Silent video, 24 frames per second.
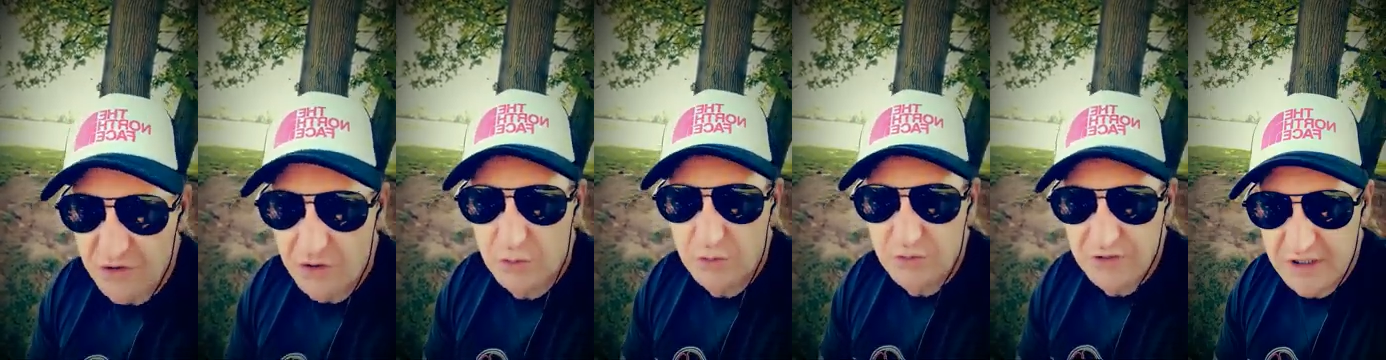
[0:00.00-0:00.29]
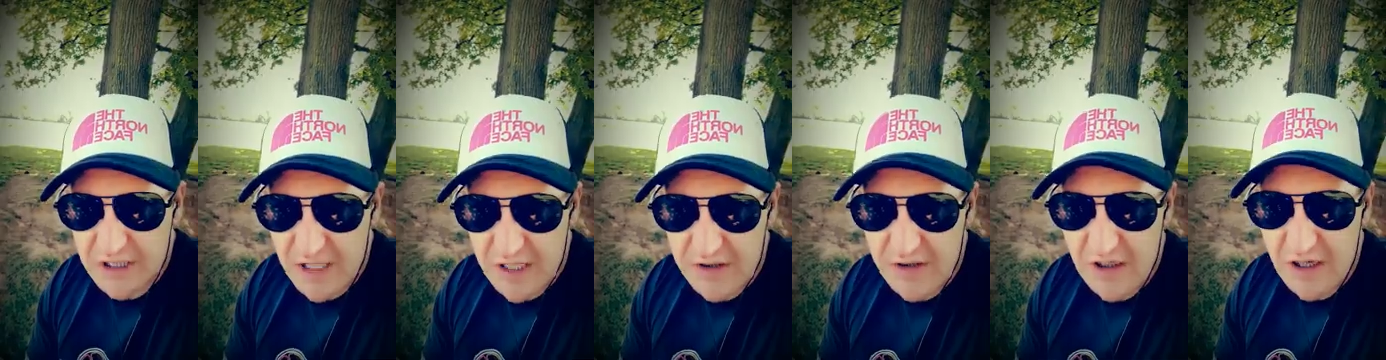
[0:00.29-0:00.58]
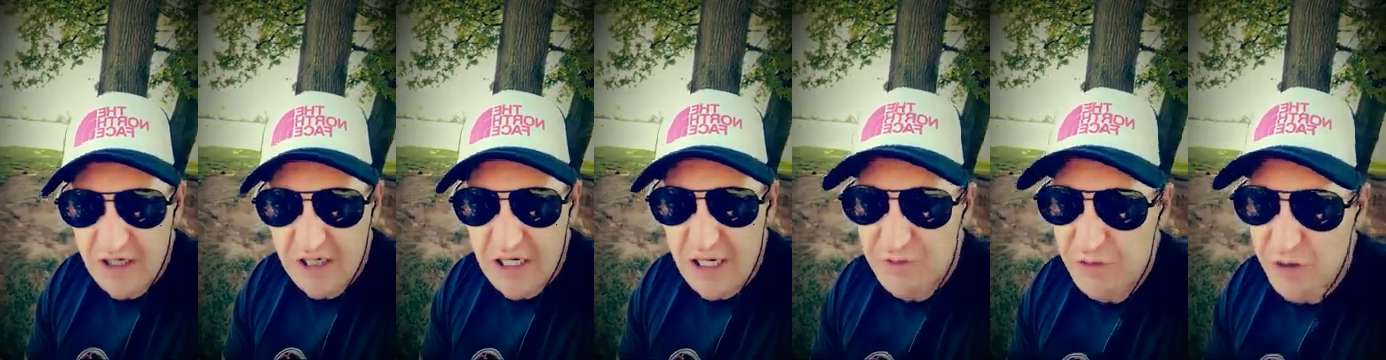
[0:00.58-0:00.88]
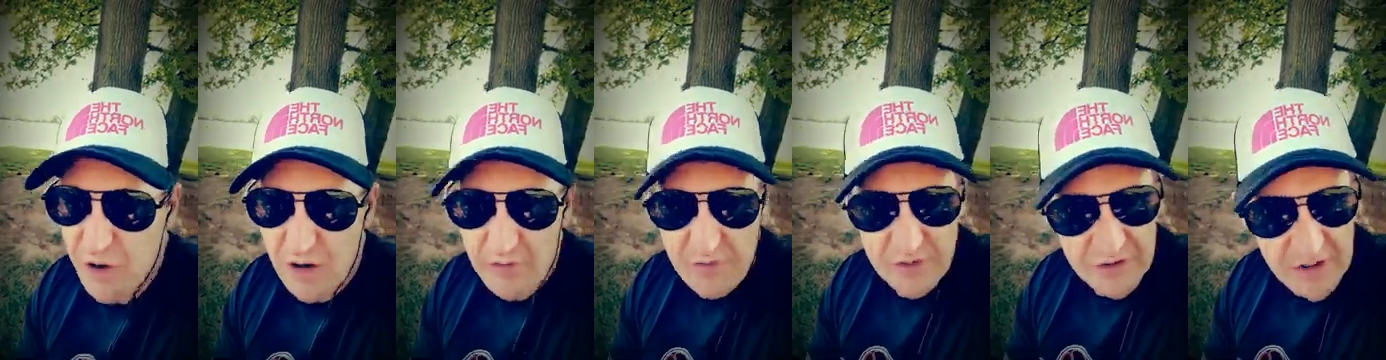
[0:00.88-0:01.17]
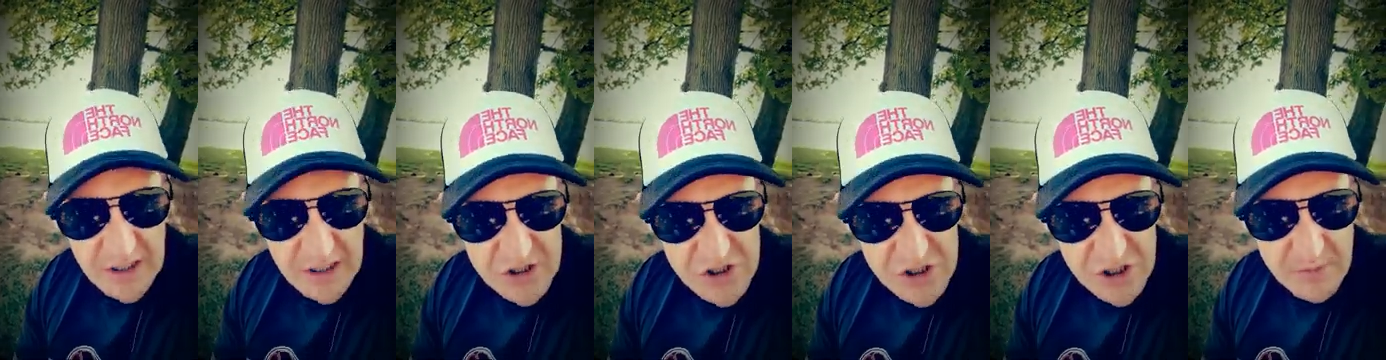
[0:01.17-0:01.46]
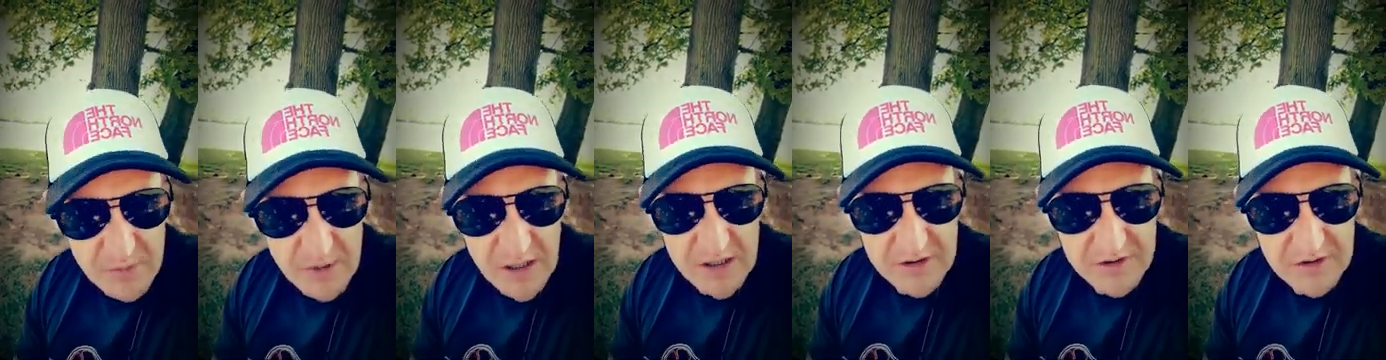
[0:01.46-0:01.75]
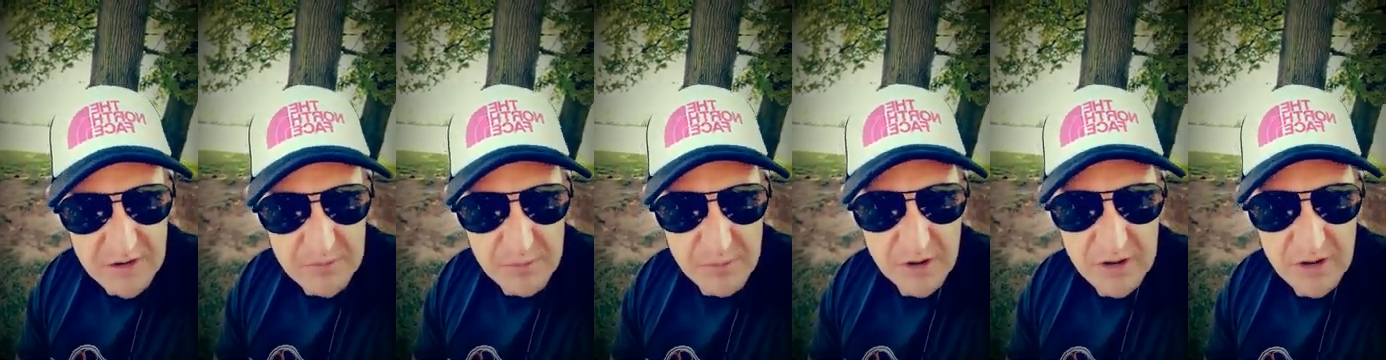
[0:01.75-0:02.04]
school together and have a conversation about
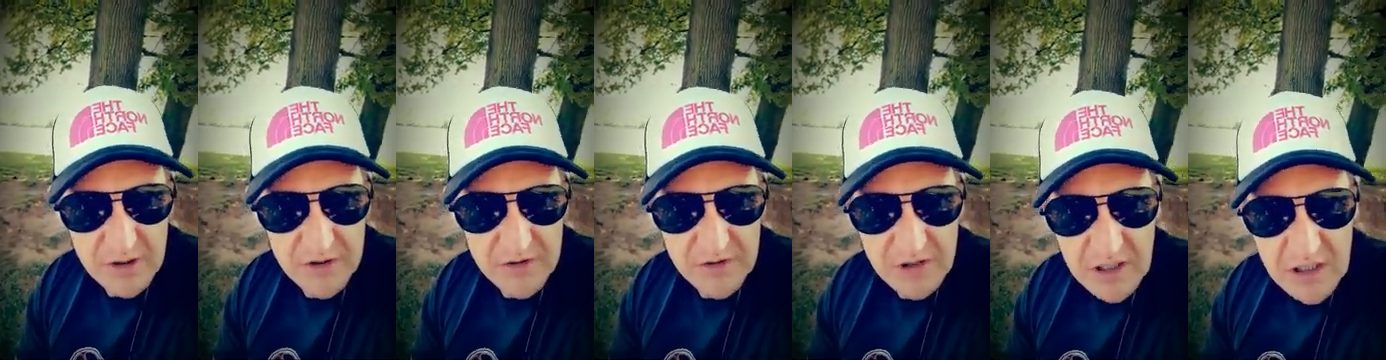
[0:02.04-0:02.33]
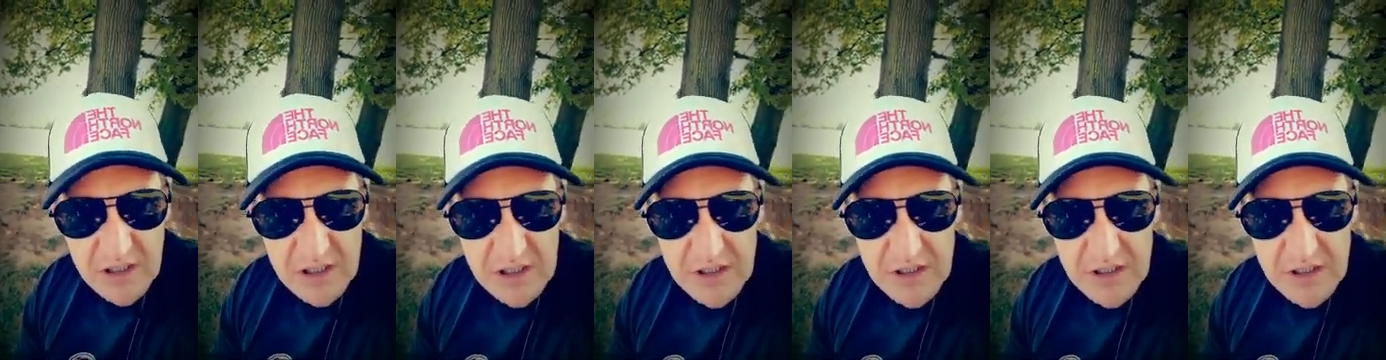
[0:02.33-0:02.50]
it, because